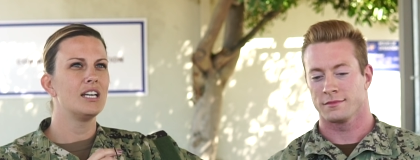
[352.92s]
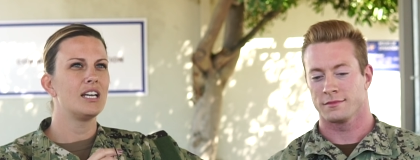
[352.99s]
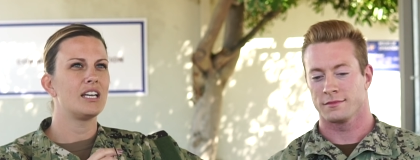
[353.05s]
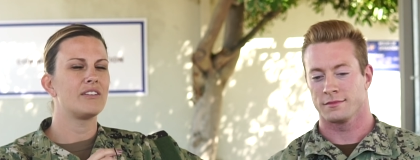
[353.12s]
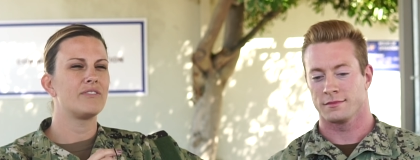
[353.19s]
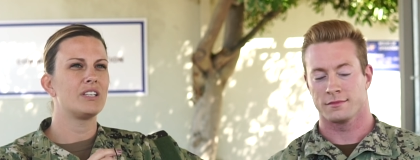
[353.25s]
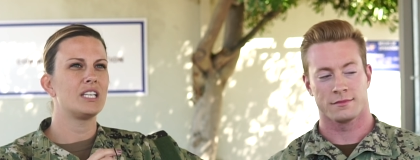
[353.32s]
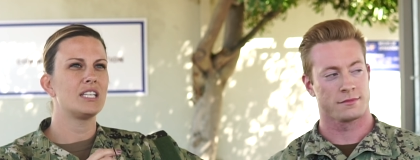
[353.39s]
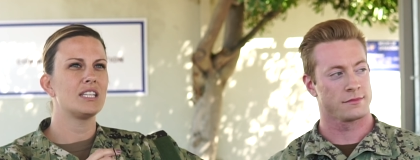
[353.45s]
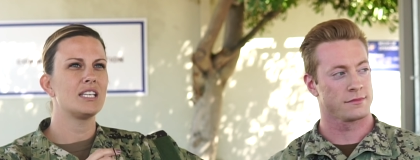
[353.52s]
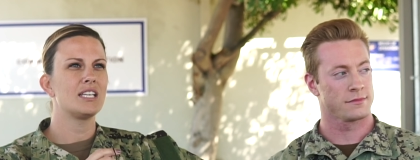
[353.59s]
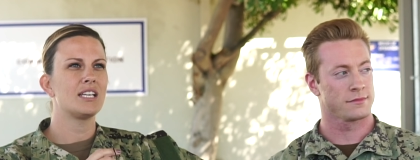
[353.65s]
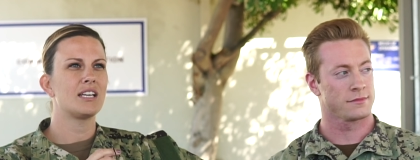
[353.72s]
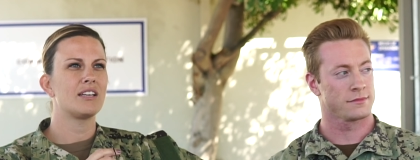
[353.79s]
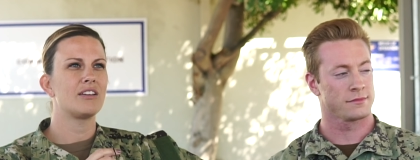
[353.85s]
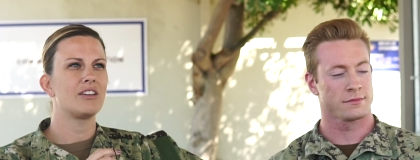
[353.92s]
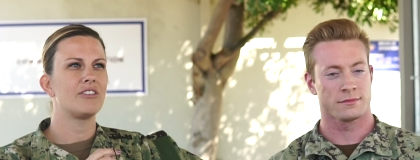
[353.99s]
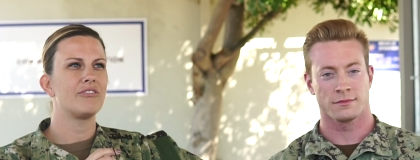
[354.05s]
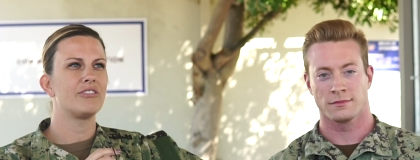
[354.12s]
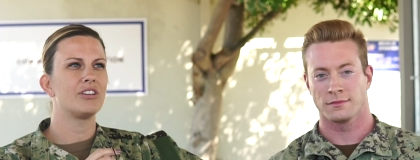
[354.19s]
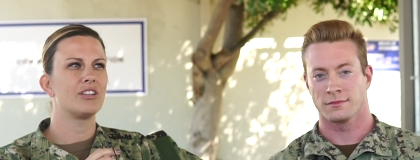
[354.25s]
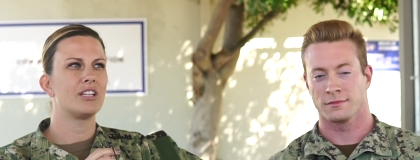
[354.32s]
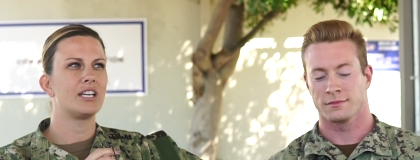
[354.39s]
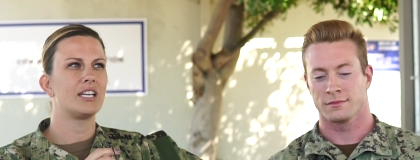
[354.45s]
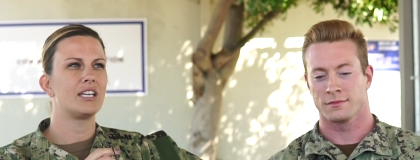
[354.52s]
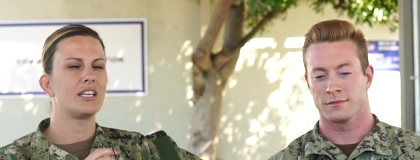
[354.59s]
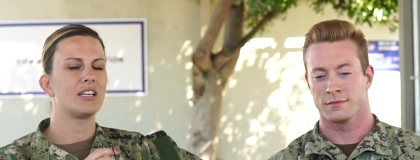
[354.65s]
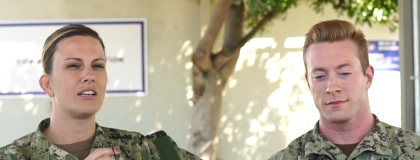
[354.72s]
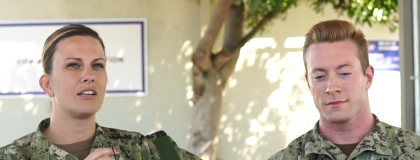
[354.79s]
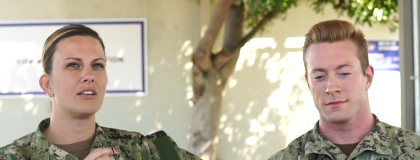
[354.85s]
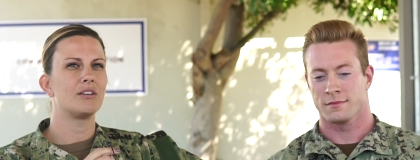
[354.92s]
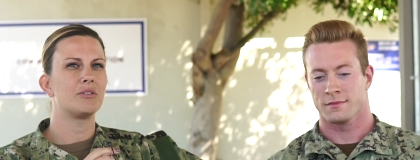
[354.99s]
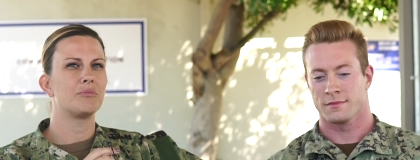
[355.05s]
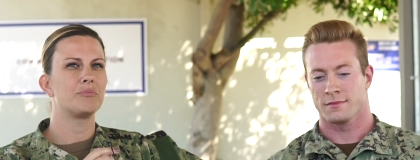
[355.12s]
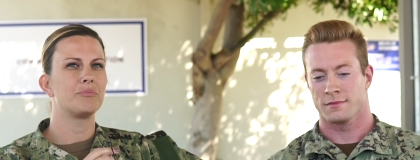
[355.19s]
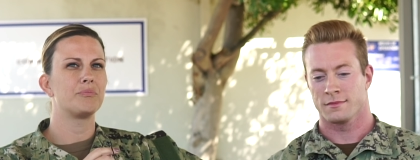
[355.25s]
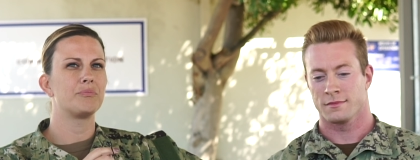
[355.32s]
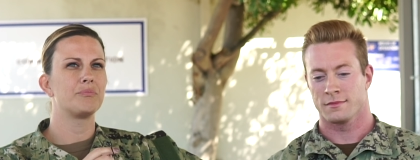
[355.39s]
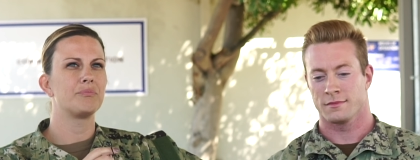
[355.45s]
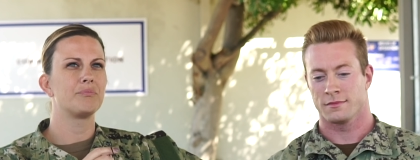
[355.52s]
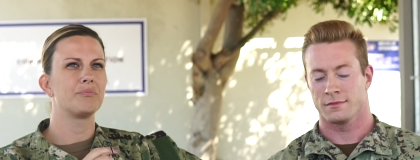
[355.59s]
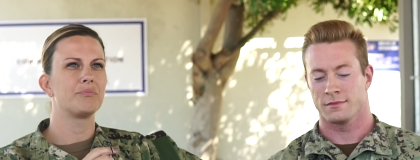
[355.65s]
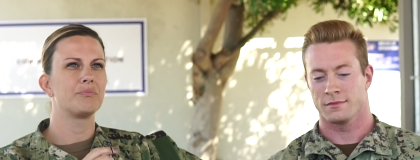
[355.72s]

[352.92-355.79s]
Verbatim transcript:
Speaker 1: If anything, I feel like um,